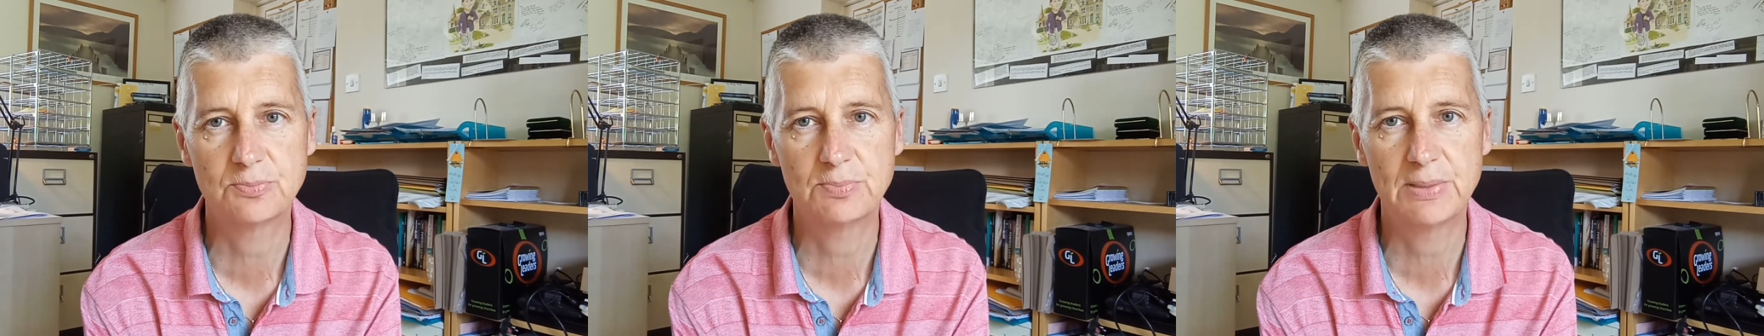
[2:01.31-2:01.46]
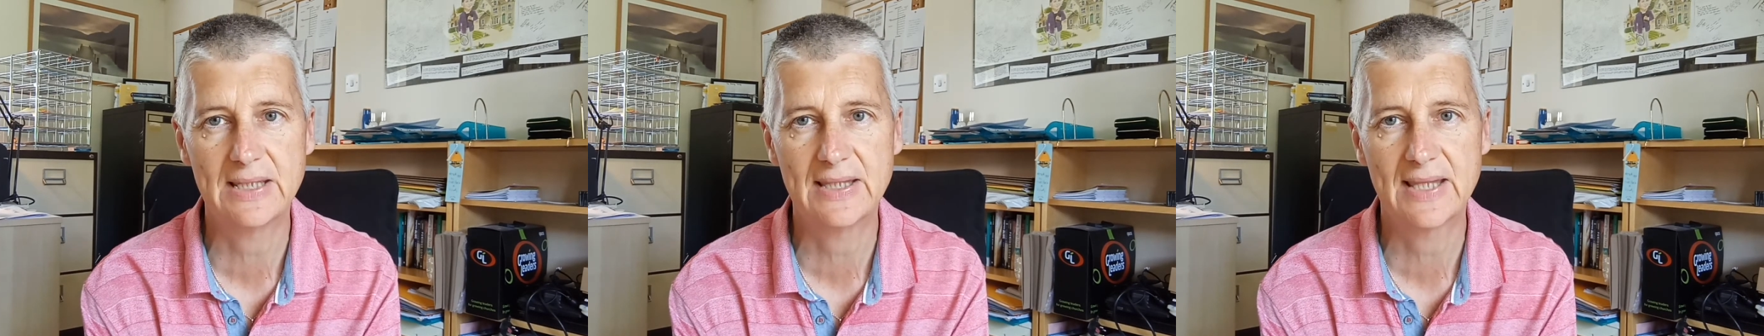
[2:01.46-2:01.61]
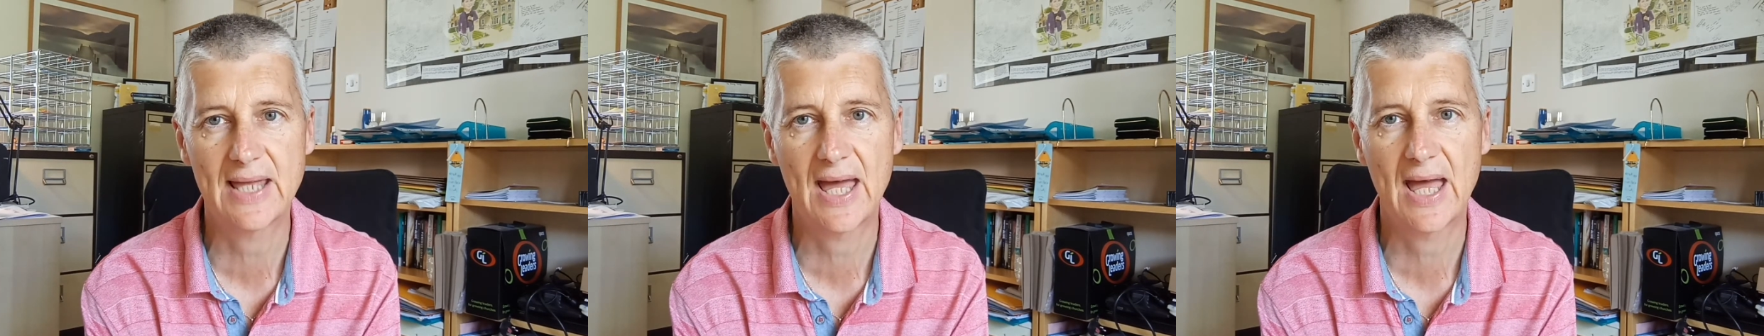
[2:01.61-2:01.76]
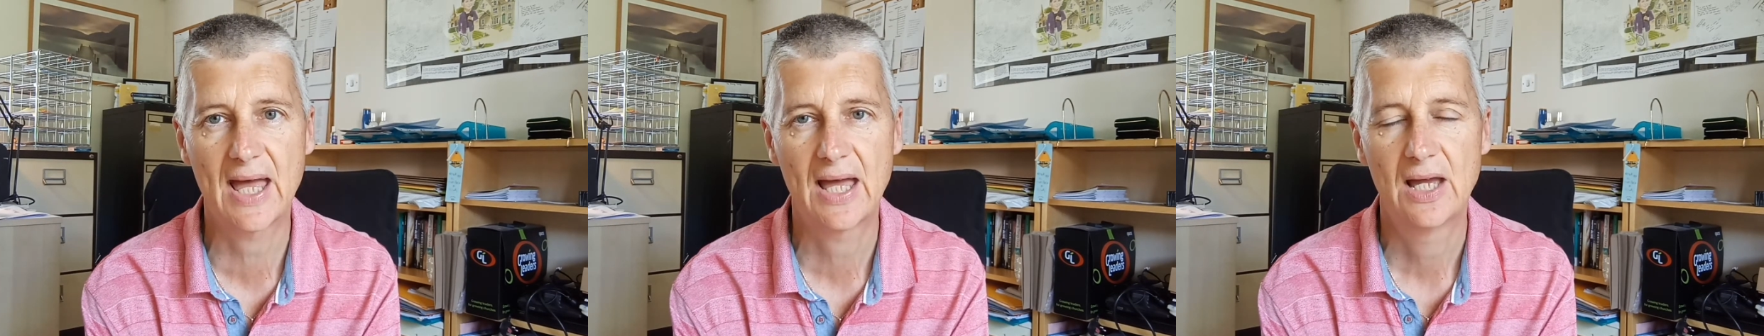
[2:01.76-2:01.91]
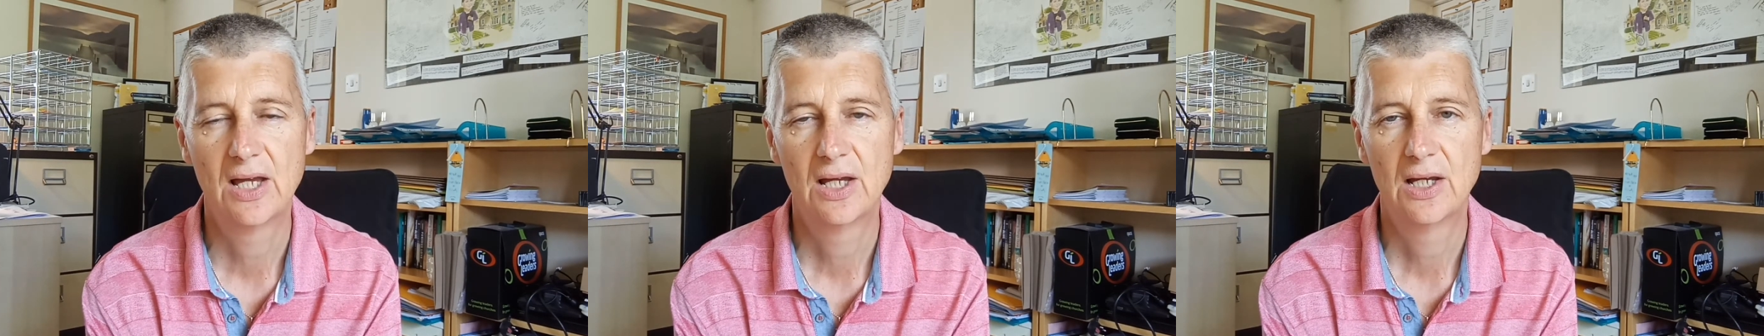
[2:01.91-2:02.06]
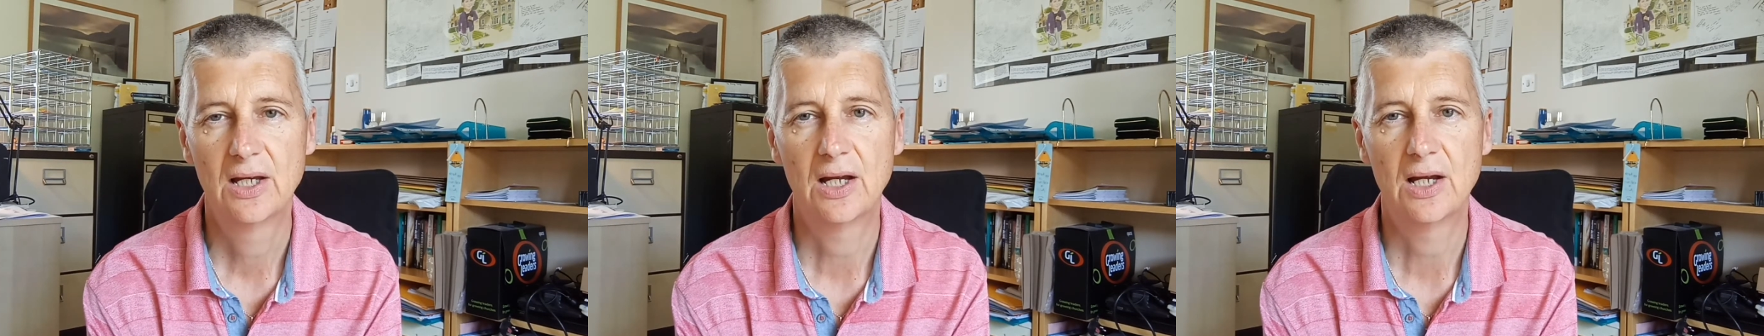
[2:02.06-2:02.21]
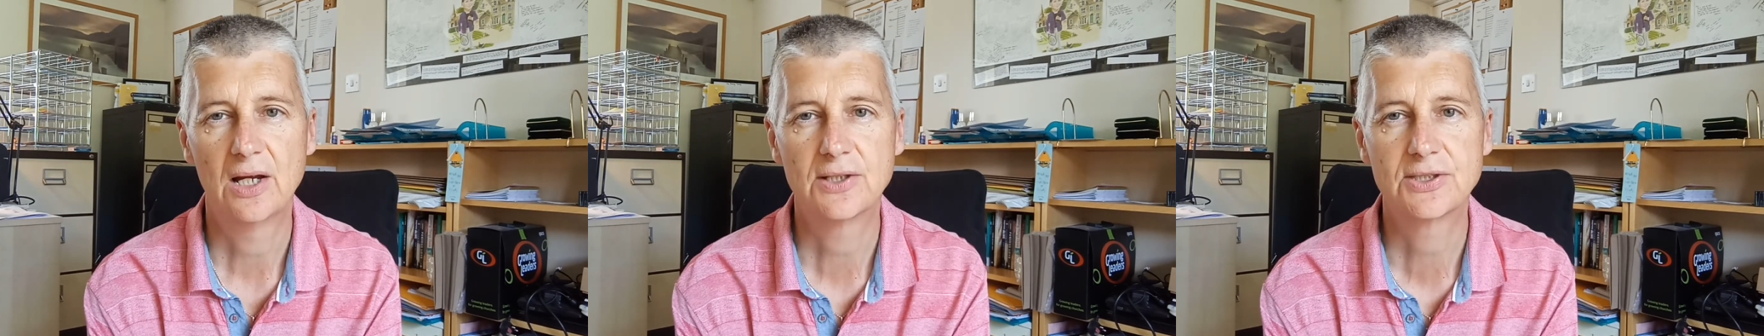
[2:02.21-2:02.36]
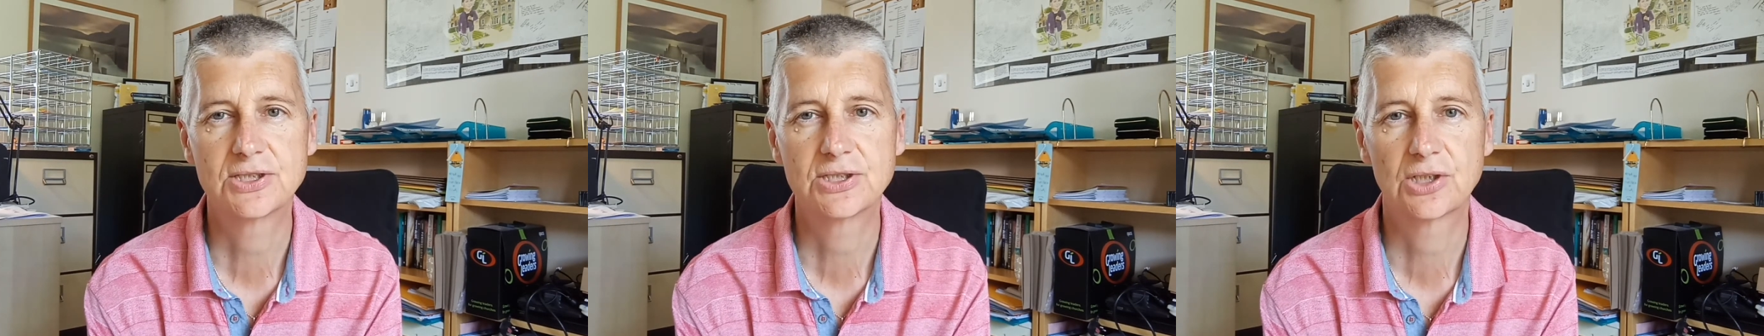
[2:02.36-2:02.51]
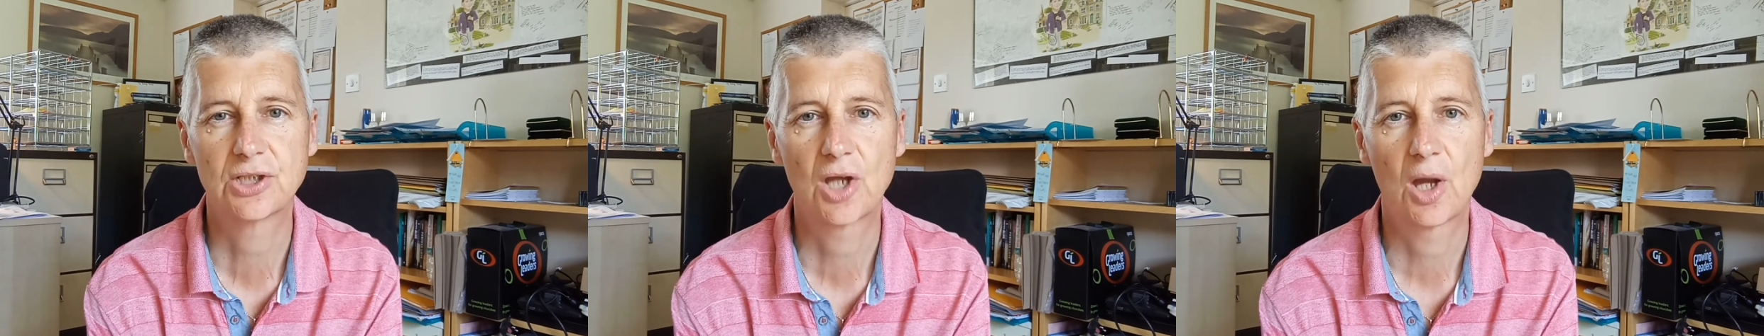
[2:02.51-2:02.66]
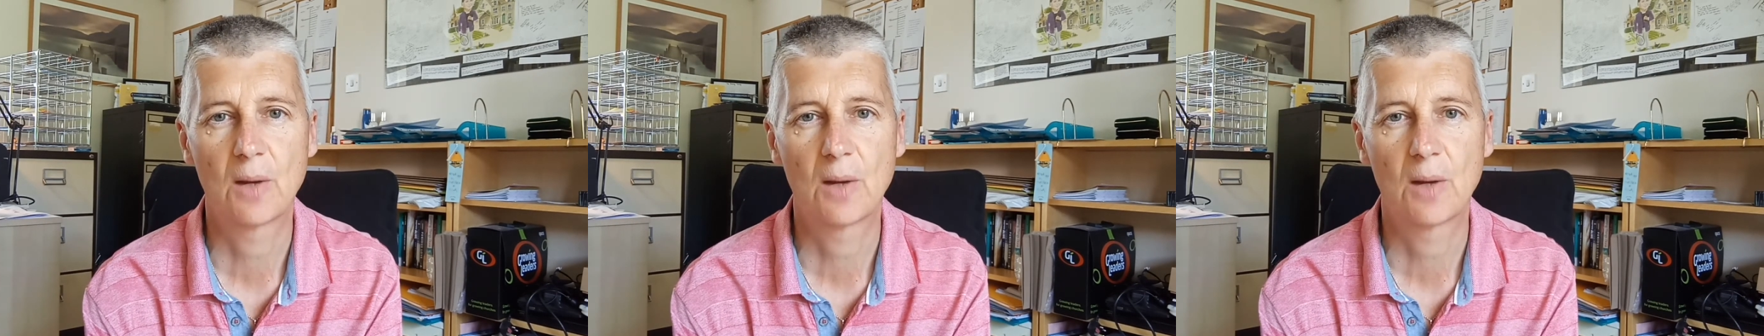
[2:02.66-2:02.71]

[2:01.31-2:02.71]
be there to come